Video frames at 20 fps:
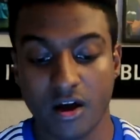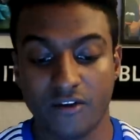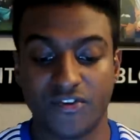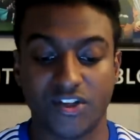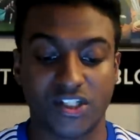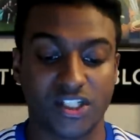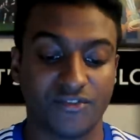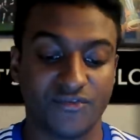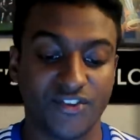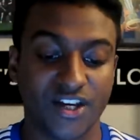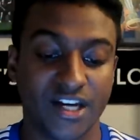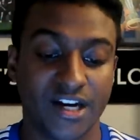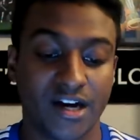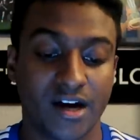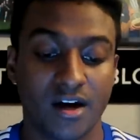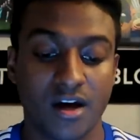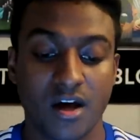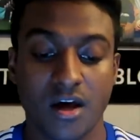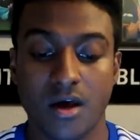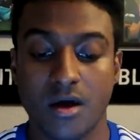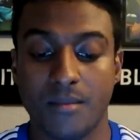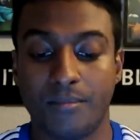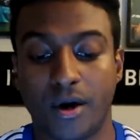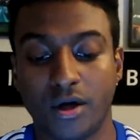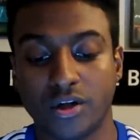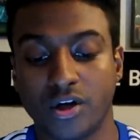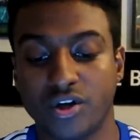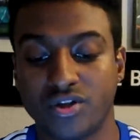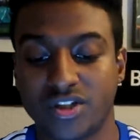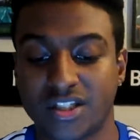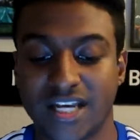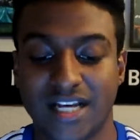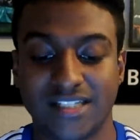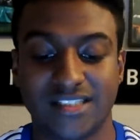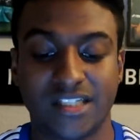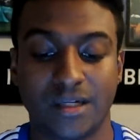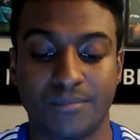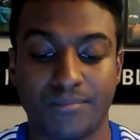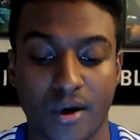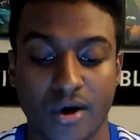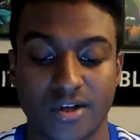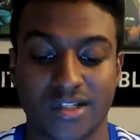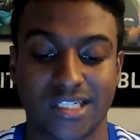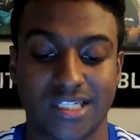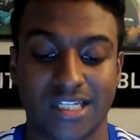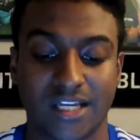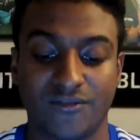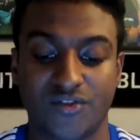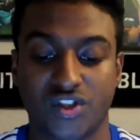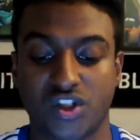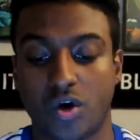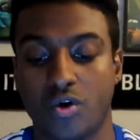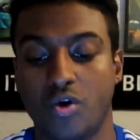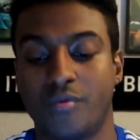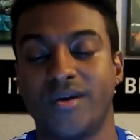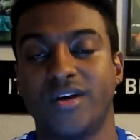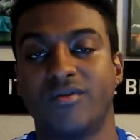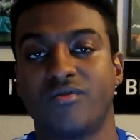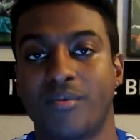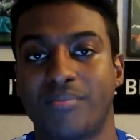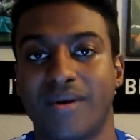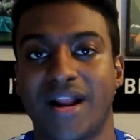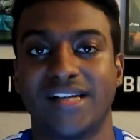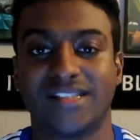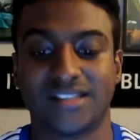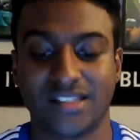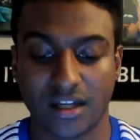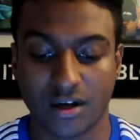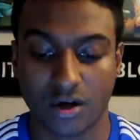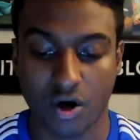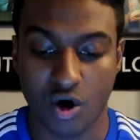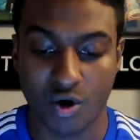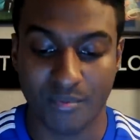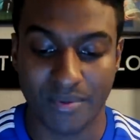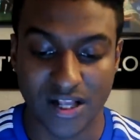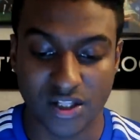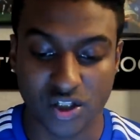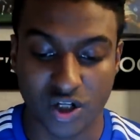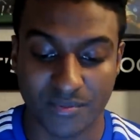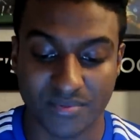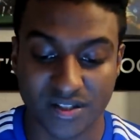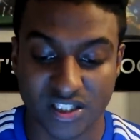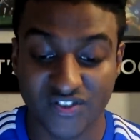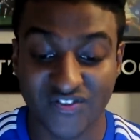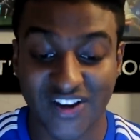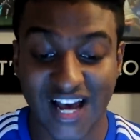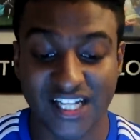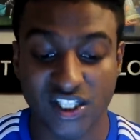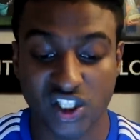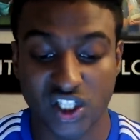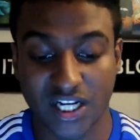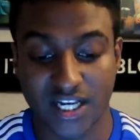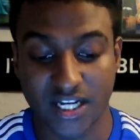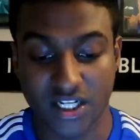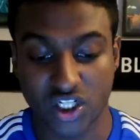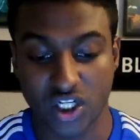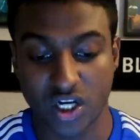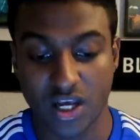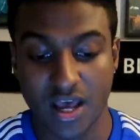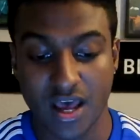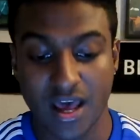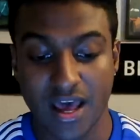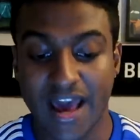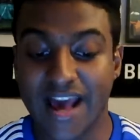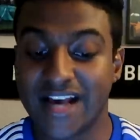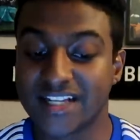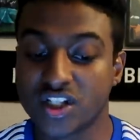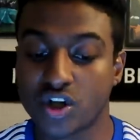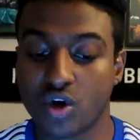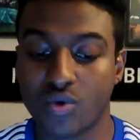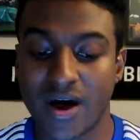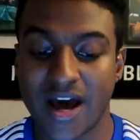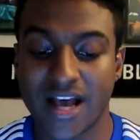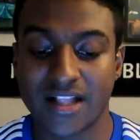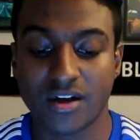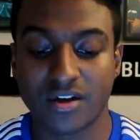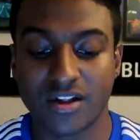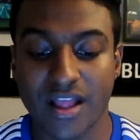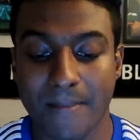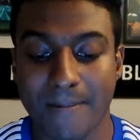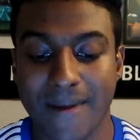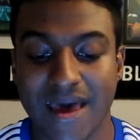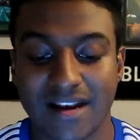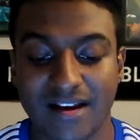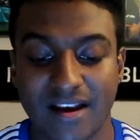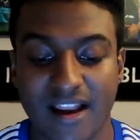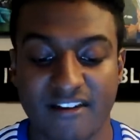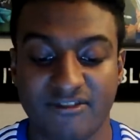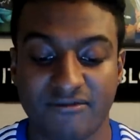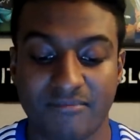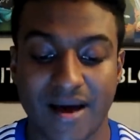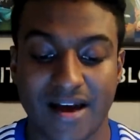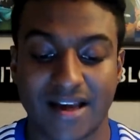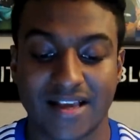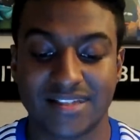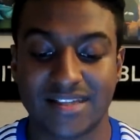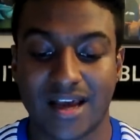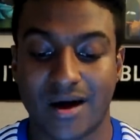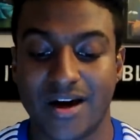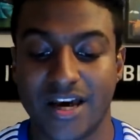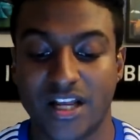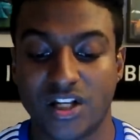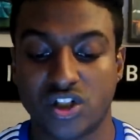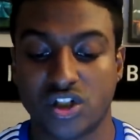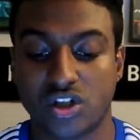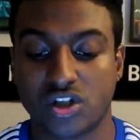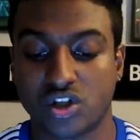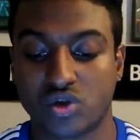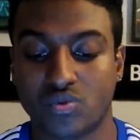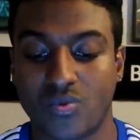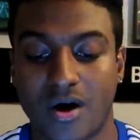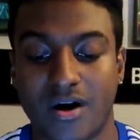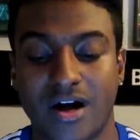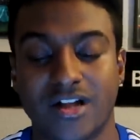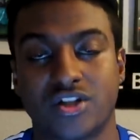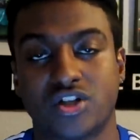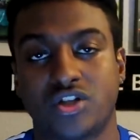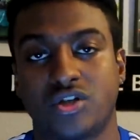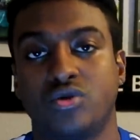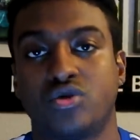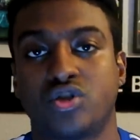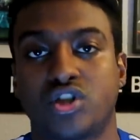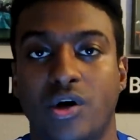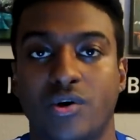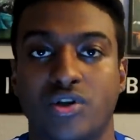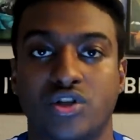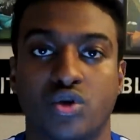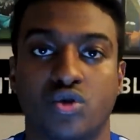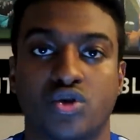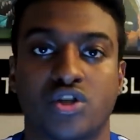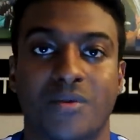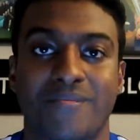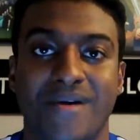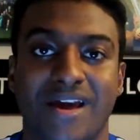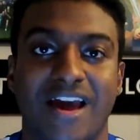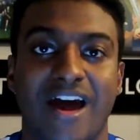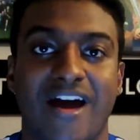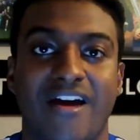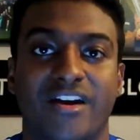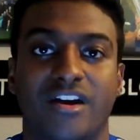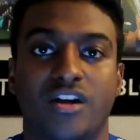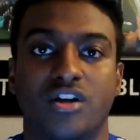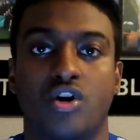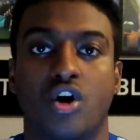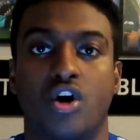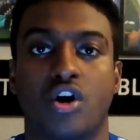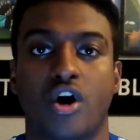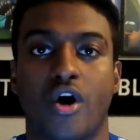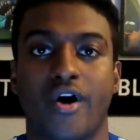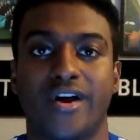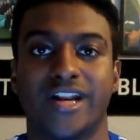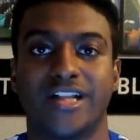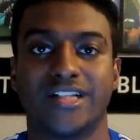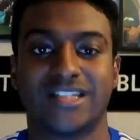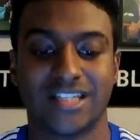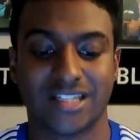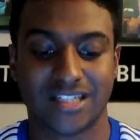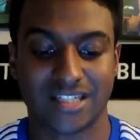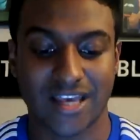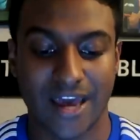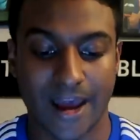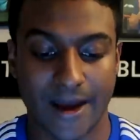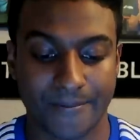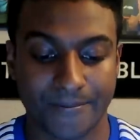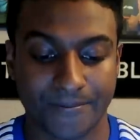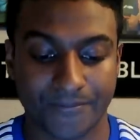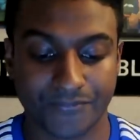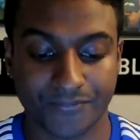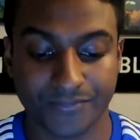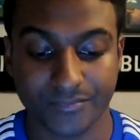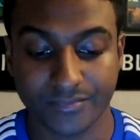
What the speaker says: For Sevilla, Bono's tested positive, so he'll be replaced in goal by Thomas Vacilic. Escuerdo, their main left back, is out injured as well. And Suso has also been carrying a knock going into this game.